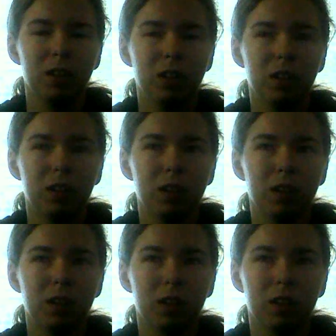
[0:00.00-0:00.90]

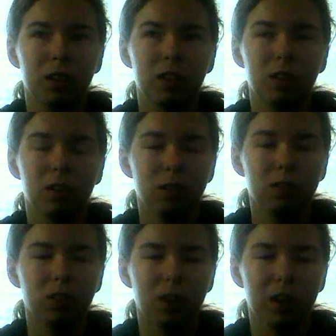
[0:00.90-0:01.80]
a hard
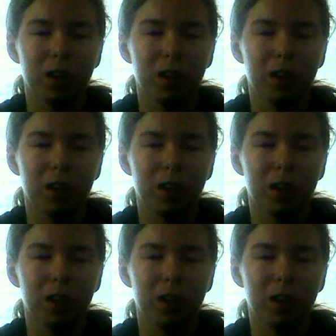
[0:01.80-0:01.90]
time